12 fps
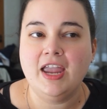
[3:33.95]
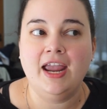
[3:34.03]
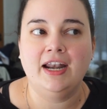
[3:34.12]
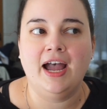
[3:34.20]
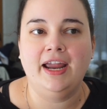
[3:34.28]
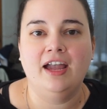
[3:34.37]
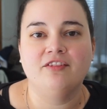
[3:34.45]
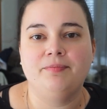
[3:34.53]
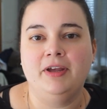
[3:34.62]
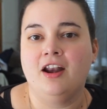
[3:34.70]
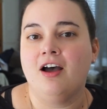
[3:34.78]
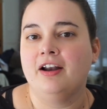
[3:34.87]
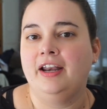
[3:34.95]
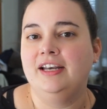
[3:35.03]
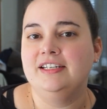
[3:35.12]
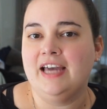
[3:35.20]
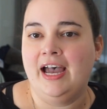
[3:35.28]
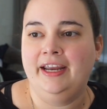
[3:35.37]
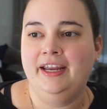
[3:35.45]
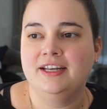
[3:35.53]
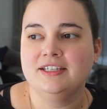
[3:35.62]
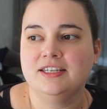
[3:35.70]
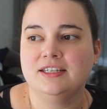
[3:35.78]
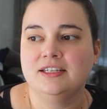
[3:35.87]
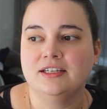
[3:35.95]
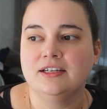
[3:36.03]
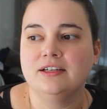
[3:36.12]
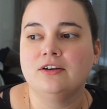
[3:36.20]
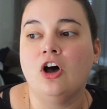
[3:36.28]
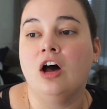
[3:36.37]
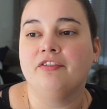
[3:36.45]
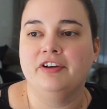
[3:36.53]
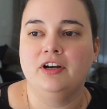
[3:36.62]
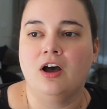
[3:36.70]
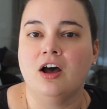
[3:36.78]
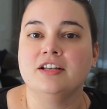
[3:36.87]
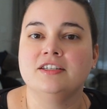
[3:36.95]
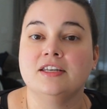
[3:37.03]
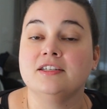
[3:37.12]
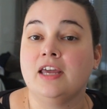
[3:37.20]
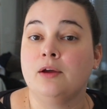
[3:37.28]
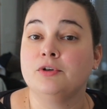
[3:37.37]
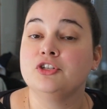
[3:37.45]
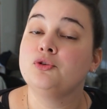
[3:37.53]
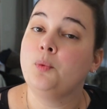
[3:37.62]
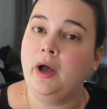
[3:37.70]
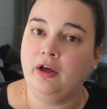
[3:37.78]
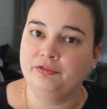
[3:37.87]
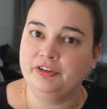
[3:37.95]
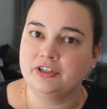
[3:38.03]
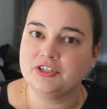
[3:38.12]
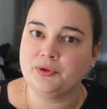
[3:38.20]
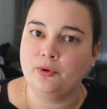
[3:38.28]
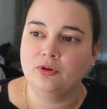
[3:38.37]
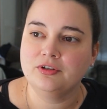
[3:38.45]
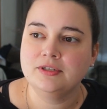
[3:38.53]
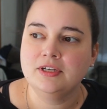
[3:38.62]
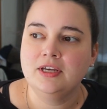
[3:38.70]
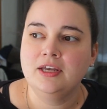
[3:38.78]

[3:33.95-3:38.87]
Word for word: and I have been on a diet off and on since I was twelve years old.